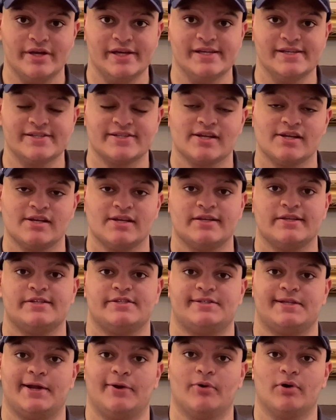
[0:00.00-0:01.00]
is
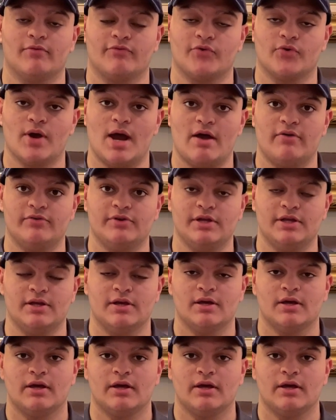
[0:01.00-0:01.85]
center of gravity.